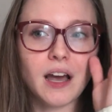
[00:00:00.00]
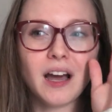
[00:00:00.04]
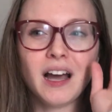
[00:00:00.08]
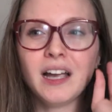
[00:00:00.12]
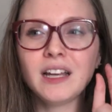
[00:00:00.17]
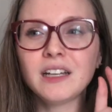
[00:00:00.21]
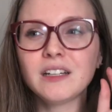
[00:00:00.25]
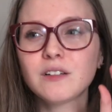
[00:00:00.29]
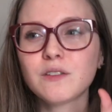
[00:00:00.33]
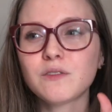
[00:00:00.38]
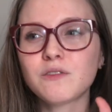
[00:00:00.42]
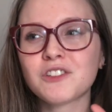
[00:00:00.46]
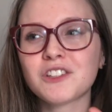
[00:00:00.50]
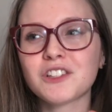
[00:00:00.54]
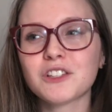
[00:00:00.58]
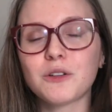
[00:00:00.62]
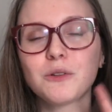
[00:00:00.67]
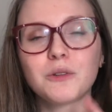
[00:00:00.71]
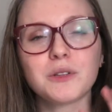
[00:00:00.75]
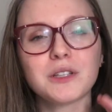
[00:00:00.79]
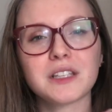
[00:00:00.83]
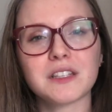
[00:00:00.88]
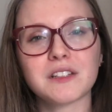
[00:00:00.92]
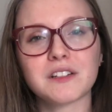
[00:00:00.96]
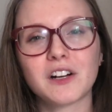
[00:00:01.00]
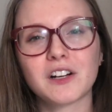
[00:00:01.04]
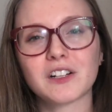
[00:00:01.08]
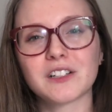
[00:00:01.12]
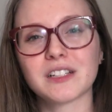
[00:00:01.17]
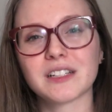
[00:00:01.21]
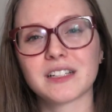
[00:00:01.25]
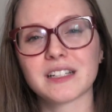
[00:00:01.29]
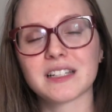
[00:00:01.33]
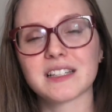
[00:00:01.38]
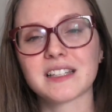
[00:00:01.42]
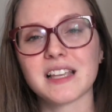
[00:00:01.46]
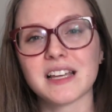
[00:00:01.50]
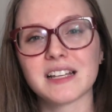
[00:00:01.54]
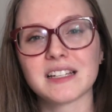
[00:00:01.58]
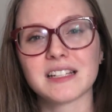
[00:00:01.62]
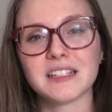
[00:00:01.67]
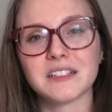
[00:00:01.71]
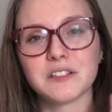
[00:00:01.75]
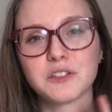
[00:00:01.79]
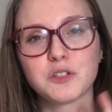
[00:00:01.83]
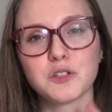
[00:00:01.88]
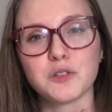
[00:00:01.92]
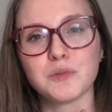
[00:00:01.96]
kind of slowly start to descend
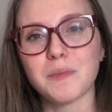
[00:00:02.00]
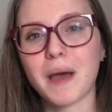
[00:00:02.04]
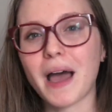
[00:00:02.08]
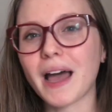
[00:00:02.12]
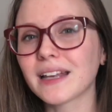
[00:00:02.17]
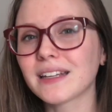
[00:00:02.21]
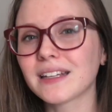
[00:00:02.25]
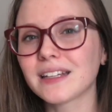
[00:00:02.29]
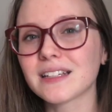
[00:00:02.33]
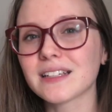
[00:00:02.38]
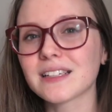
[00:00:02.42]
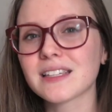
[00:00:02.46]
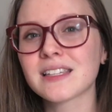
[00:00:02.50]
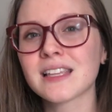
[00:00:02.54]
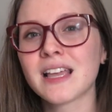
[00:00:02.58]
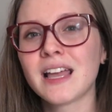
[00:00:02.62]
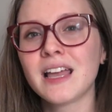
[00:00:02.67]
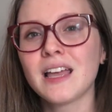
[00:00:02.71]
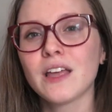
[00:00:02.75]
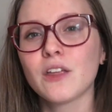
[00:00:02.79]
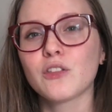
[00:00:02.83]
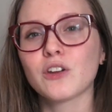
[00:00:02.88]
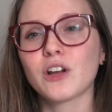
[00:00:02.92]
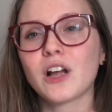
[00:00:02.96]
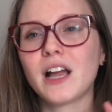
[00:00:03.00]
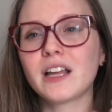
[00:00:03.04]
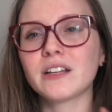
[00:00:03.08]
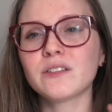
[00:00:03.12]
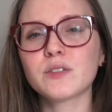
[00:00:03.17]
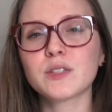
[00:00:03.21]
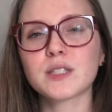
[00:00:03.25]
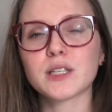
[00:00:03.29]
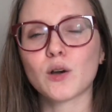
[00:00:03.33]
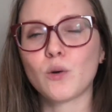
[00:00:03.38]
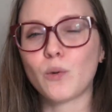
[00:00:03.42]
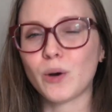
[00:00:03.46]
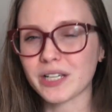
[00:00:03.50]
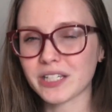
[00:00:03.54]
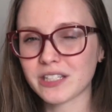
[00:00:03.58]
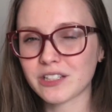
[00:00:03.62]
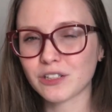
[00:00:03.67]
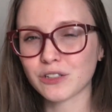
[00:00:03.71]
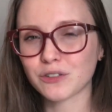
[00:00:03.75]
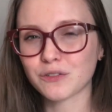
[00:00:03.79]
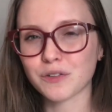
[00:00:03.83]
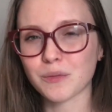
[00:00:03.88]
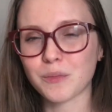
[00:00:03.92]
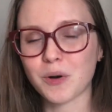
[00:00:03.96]
into madness. They're kind of
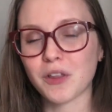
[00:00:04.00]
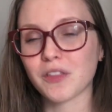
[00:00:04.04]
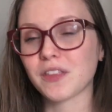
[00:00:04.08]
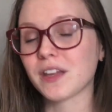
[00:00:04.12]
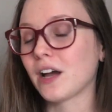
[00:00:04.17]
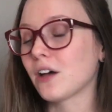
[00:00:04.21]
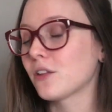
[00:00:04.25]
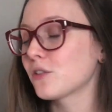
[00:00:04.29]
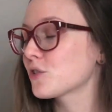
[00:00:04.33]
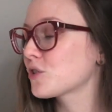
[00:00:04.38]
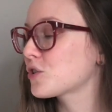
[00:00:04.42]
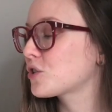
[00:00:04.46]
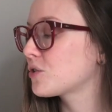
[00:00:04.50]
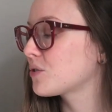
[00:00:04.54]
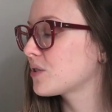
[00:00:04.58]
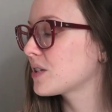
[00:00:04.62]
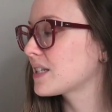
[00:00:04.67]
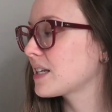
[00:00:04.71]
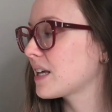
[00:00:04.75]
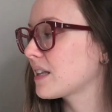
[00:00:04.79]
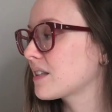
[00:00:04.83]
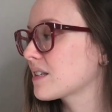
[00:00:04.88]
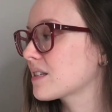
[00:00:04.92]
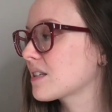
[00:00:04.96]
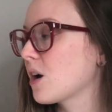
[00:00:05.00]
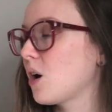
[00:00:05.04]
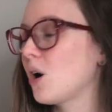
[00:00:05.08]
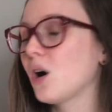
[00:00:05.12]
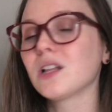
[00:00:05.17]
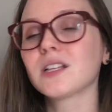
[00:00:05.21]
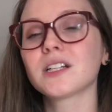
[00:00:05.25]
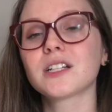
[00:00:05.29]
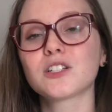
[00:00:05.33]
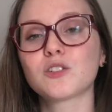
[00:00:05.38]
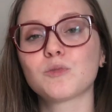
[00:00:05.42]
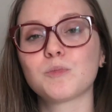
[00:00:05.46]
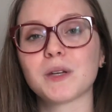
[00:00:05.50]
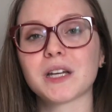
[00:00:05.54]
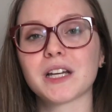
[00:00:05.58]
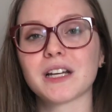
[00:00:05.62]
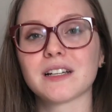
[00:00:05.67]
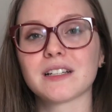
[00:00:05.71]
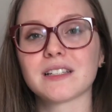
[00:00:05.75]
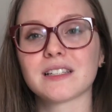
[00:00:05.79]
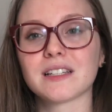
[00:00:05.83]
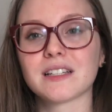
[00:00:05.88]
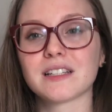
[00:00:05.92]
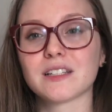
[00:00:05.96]
sequestered from all the other students at this college
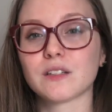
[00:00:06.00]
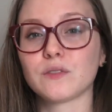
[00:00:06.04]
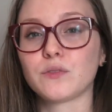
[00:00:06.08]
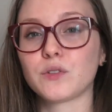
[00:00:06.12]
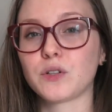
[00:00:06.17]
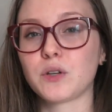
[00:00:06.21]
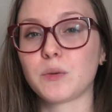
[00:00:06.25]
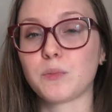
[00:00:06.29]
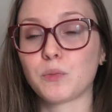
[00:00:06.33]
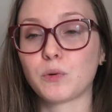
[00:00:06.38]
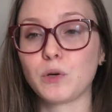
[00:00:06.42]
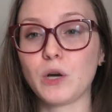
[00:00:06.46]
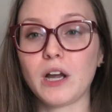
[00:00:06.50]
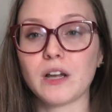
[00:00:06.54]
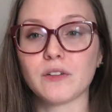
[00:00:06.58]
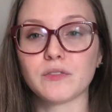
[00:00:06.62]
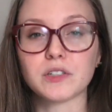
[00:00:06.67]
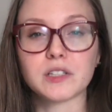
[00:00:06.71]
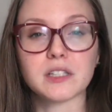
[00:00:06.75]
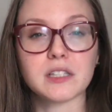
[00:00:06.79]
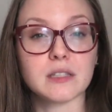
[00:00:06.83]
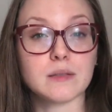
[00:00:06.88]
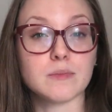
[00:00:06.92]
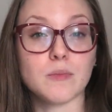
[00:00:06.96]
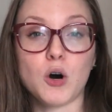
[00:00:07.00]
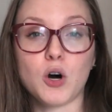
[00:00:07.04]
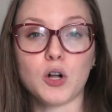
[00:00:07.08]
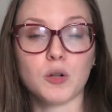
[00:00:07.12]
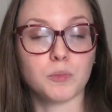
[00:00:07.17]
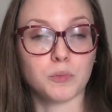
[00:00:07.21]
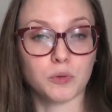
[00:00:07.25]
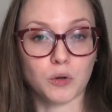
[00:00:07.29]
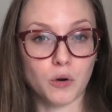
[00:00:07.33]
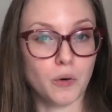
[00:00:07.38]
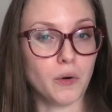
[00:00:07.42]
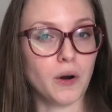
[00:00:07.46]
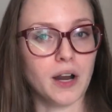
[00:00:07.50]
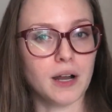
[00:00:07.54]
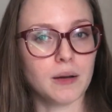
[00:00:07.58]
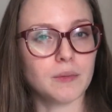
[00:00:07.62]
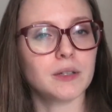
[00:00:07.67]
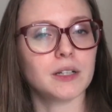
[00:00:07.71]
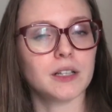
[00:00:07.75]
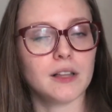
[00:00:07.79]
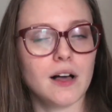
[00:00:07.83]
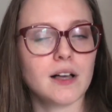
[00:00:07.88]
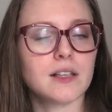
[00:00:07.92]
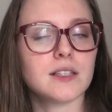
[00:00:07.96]
because it is a very private, small program,
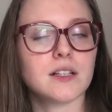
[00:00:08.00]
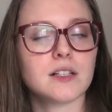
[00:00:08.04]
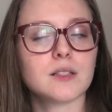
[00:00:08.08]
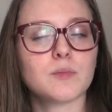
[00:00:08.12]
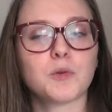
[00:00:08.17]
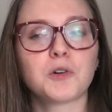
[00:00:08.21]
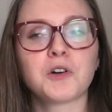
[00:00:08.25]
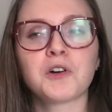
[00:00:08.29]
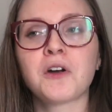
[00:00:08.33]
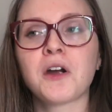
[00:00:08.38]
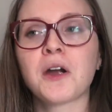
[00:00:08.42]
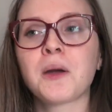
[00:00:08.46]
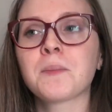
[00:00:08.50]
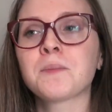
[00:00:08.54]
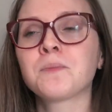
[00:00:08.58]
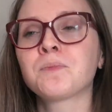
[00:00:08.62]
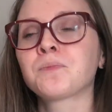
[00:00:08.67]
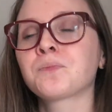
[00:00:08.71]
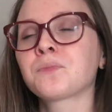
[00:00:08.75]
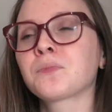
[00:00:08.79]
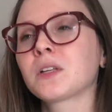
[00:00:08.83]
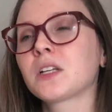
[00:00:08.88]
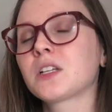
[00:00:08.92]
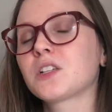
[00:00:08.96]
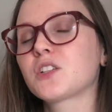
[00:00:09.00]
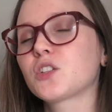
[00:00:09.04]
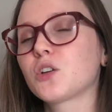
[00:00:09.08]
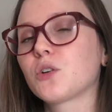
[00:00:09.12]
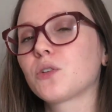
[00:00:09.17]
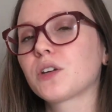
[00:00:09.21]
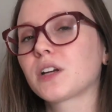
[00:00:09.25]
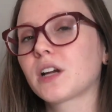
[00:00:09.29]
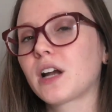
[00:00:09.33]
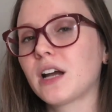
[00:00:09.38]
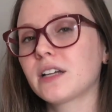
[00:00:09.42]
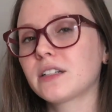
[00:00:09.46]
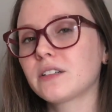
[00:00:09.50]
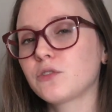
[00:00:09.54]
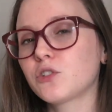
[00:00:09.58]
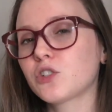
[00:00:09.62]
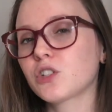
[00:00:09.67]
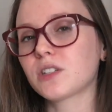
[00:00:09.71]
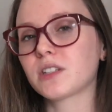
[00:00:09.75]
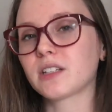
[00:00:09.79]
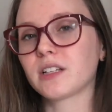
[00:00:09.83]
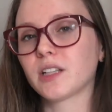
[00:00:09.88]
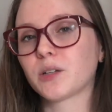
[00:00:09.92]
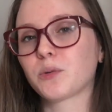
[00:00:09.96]
the classics program. So they're kind of
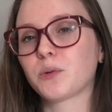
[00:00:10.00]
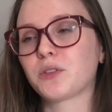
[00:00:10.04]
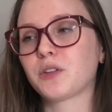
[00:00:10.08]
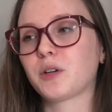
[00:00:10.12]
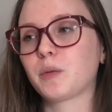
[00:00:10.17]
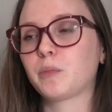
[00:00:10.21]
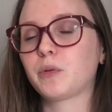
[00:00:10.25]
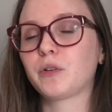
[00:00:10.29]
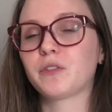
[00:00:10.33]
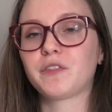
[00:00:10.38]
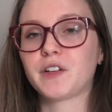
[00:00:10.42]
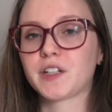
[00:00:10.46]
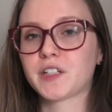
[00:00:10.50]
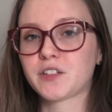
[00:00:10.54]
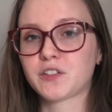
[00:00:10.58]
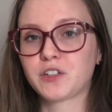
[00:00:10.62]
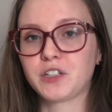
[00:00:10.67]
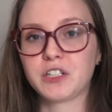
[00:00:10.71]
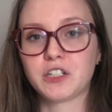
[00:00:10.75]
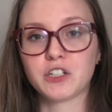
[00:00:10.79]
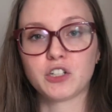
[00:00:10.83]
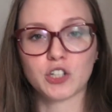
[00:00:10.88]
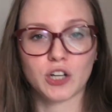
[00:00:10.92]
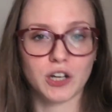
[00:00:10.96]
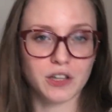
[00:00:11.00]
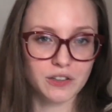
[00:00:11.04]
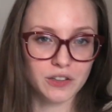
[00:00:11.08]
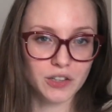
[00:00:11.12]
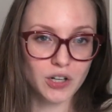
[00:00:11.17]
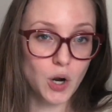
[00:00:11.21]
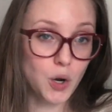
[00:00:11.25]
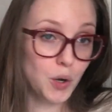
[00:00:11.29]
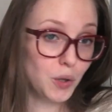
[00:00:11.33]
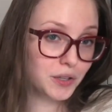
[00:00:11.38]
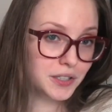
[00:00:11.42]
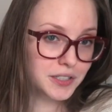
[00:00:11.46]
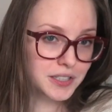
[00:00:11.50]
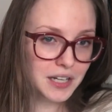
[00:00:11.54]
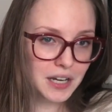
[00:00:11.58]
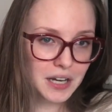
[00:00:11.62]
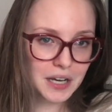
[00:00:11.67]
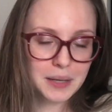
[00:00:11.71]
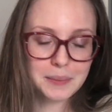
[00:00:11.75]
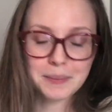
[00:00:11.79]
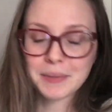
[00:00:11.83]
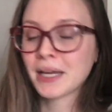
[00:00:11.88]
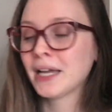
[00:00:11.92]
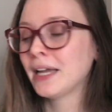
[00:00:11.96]
just dealing with their professor and each other all the
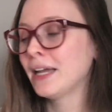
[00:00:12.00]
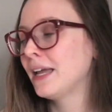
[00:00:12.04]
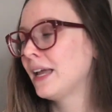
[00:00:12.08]
time.